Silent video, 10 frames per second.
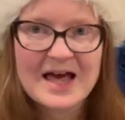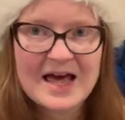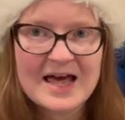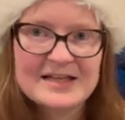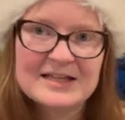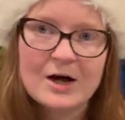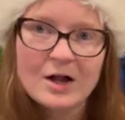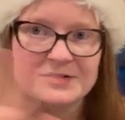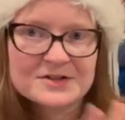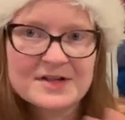and he
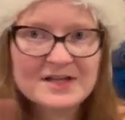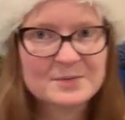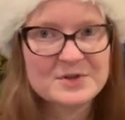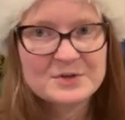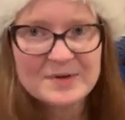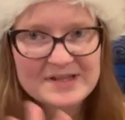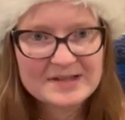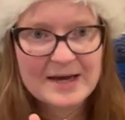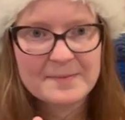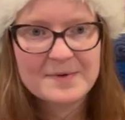alternated between
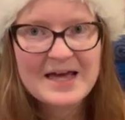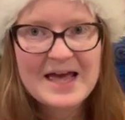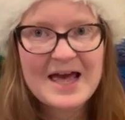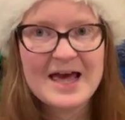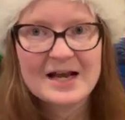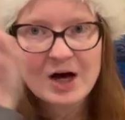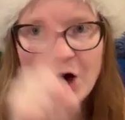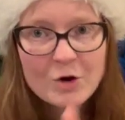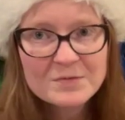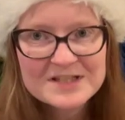them, and a
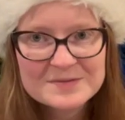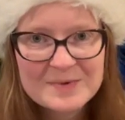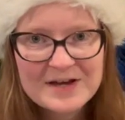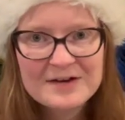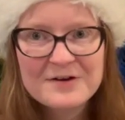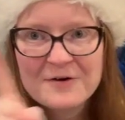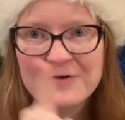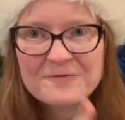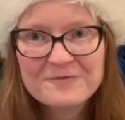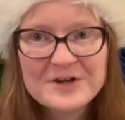homeless man
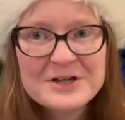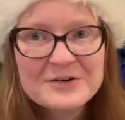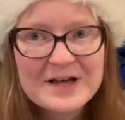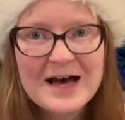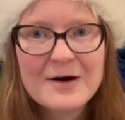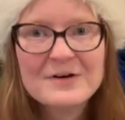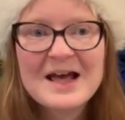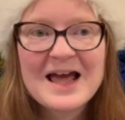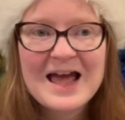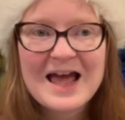figured out
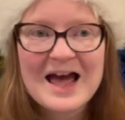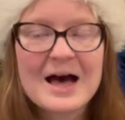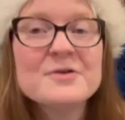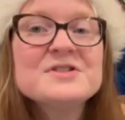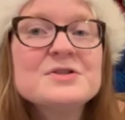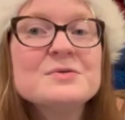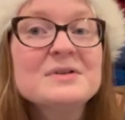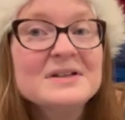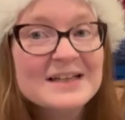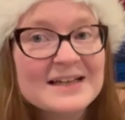how to
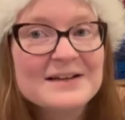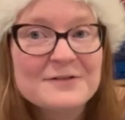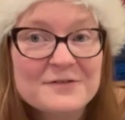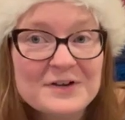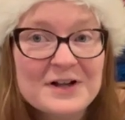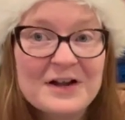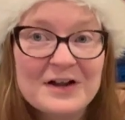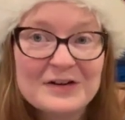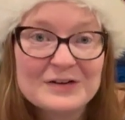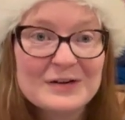live
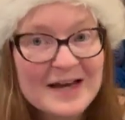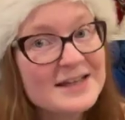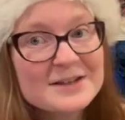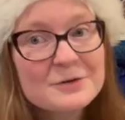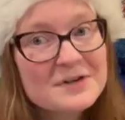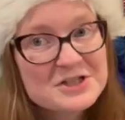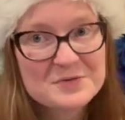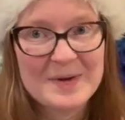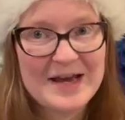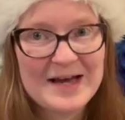like the
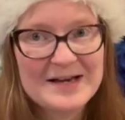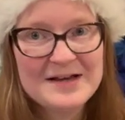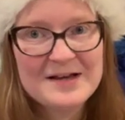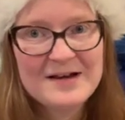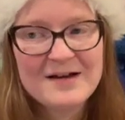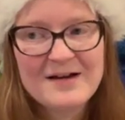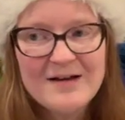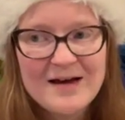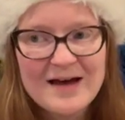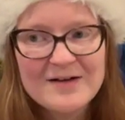rich man
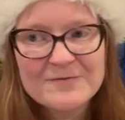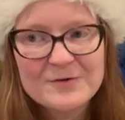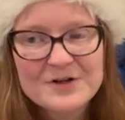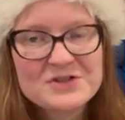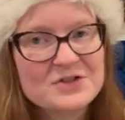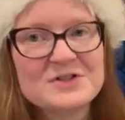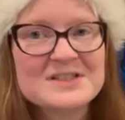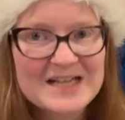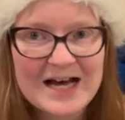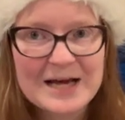for a
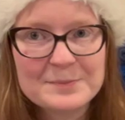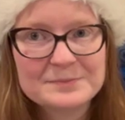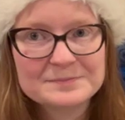certain time?